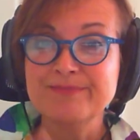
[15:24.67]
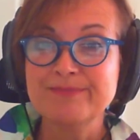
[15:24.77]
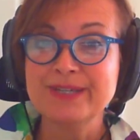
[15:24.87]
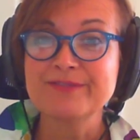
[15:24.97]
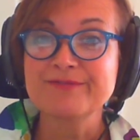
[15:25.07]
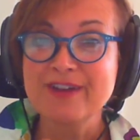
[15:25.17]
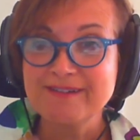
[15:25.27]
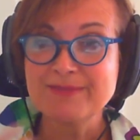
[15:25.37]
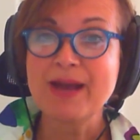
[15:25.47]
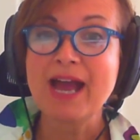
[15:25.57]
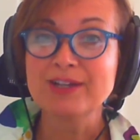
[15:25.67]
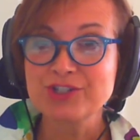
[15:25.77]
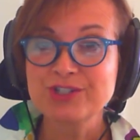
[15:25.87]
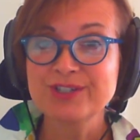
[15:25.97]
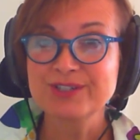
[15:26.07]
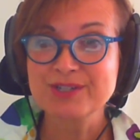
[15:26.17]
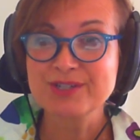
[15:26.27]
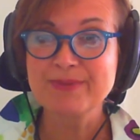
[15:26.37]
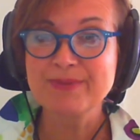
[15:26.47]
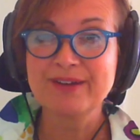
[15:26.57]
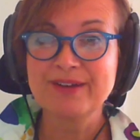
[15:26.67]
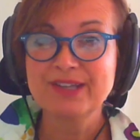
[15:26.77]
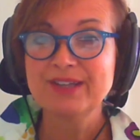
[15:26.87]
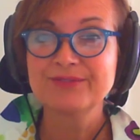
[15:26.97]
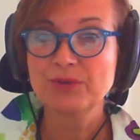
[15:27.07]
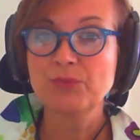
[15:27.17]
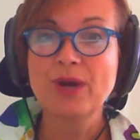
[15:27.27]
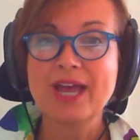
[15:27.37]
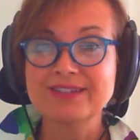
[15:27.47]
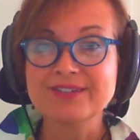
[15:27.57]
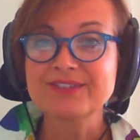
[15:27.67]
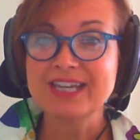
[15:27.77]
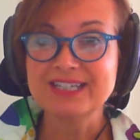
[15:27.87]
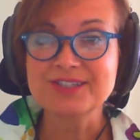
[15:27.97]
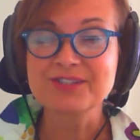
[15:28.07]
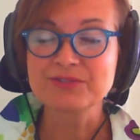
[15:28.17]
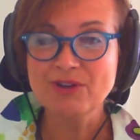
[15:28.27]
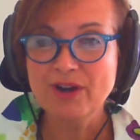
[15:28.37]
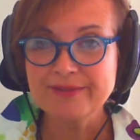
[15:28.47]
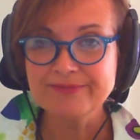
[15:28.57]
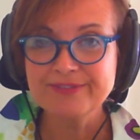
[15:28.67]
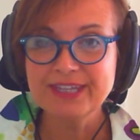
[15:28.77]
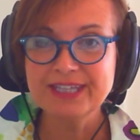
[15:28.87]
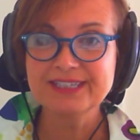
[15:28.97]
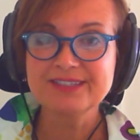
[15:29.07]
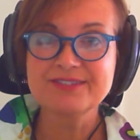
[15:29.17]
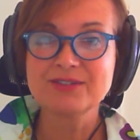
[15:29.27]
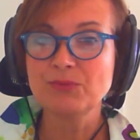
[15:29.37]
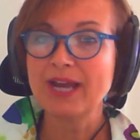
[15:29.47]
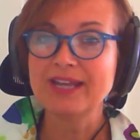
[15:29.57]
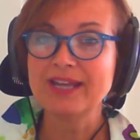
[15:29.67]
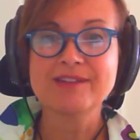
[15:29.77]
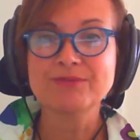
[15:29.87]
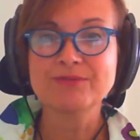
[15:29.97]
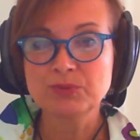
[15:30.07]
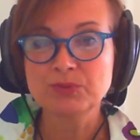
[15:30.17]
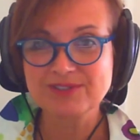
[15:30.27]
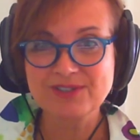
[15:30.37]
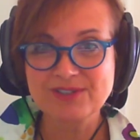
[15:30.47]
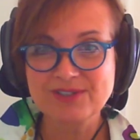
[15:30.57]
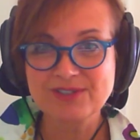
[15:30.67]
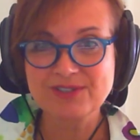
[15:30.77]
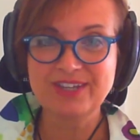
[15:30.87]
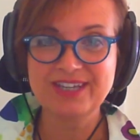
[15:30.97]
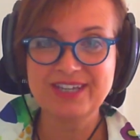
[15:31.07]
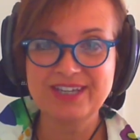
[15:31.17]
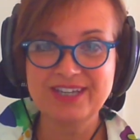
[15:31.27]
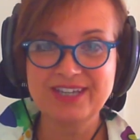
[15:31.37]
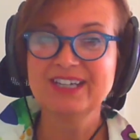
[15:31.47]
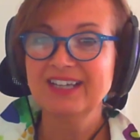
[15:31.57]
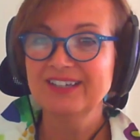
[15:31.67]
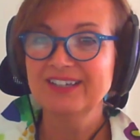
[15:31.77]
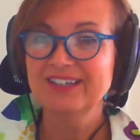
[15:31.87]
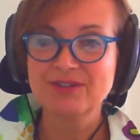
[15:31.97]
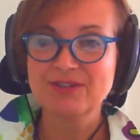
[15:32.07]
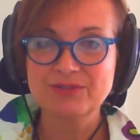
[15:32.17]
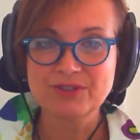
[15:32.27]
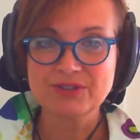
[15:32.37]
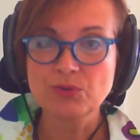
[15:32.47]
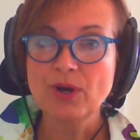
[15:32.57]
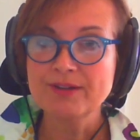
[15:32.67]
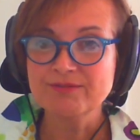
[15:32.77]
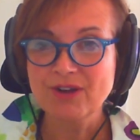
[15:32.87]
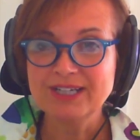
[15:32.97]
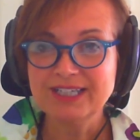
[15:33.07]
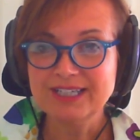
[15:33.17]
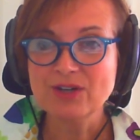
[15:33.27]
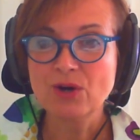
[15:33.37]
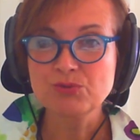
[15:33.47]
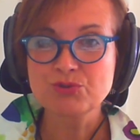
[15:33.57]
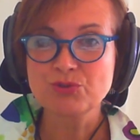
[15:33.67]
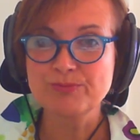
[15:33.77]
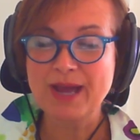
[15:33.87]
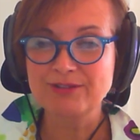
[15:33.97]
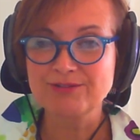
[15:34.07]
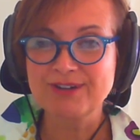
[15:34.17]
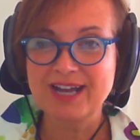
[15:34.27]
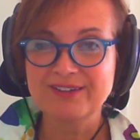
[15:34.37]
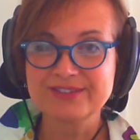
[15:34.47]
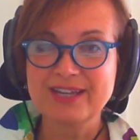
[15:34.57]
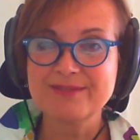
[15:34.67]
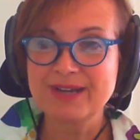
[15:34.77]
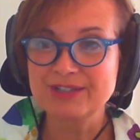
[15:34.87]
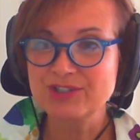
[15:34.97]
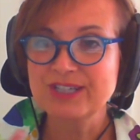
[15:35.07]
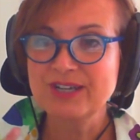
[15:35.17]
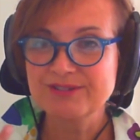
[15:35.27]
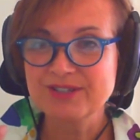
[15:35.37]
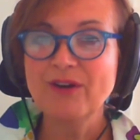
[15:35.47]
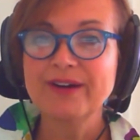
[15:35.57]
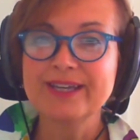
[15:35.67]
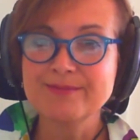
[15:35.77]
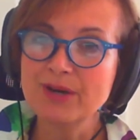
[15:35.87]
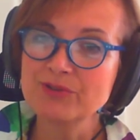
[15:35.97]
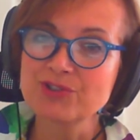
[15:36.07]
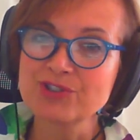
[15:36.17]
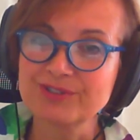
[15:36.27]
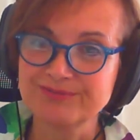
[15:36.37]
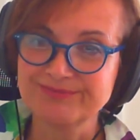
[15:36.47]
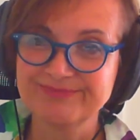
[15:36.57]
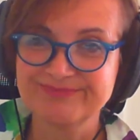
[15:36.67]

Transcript: being very passionate about the way that they describe things, the way they've always done things, their own, quite rightly, cultural background. I imagine there was high emotion.